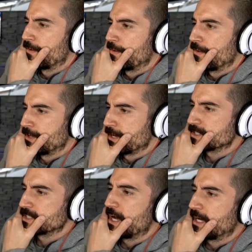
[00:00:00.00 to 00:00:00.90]

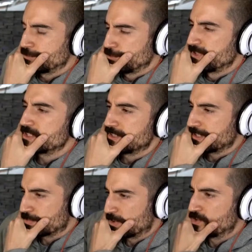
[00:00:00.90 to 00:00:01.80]
Yes, I do this.
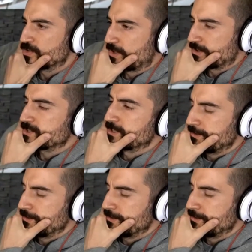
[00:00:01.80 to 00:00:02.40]
That's what you taught us. Yeah.